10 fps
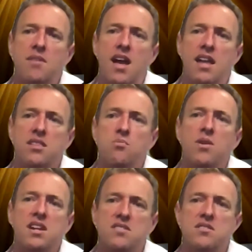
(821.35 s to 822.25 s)
and the
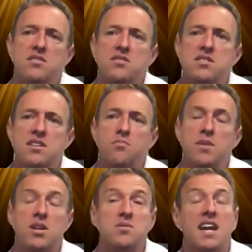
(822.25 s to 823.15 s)
regions
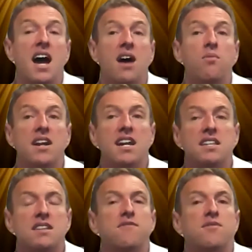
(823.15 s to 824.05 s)
because they are running at
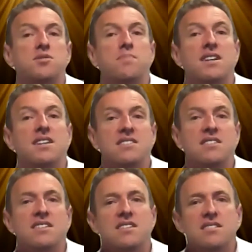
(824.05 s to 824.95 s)
different speeds.